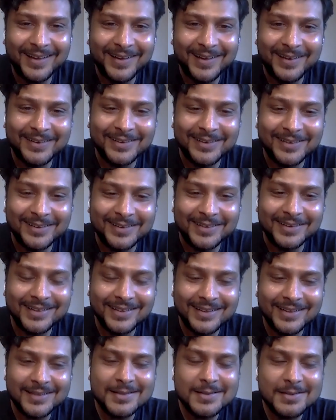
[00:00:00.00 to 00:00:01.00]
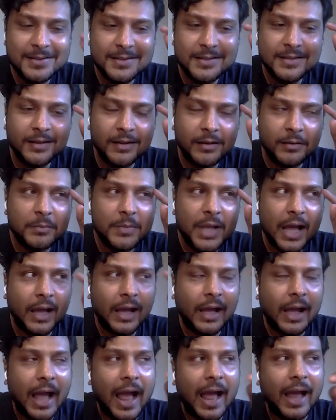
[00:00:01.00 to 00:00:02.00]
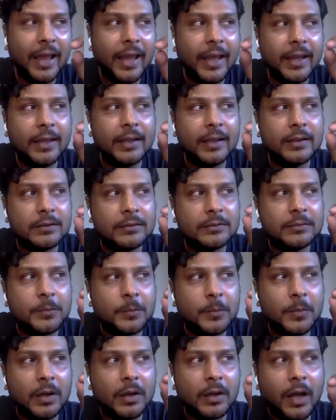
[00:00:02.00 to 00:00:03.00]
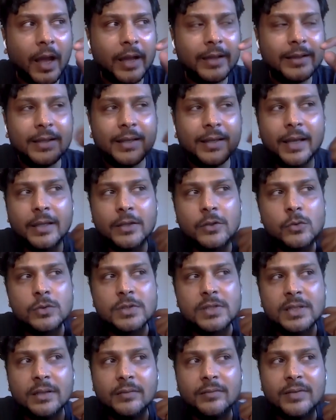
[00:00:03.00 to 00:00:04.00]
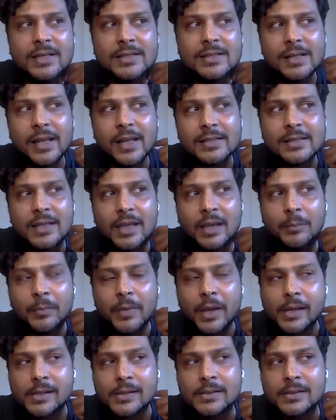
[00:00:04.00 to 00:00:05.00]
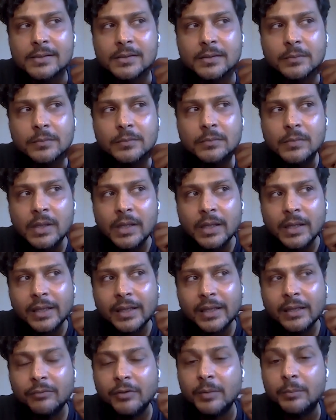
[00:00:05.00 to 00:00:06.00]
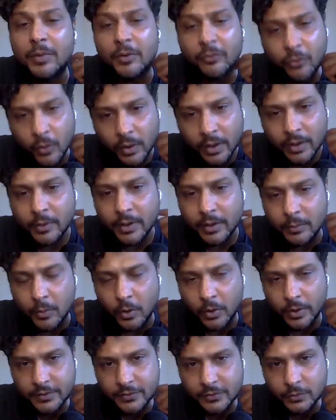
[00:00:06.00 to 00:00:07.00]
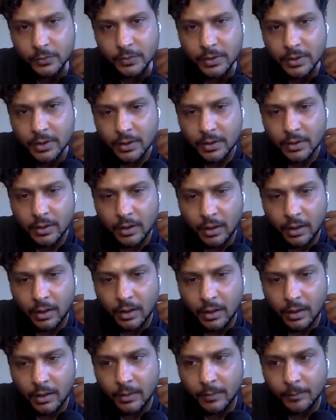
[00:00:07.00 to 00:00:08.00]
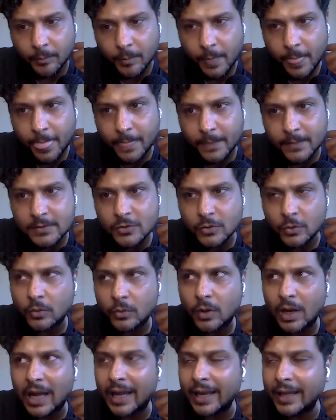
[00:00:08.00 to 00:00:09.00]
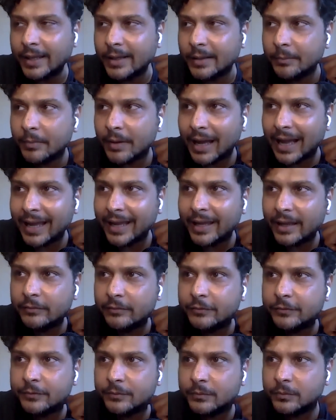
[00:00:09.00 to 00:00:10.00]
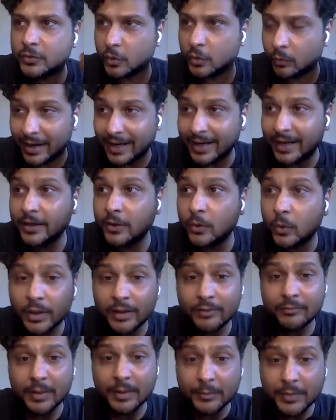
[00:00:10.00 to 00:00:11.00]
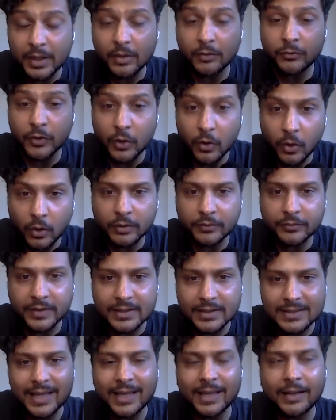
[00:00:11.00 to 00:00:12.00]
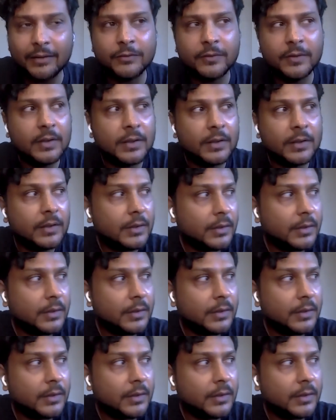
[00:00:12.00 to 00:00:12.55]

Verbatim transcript: uh, I I think I used T V as an escape mechanism even before I went to boarding school. Um, so I rem- I have so while I don't have memory of a lot of things, I have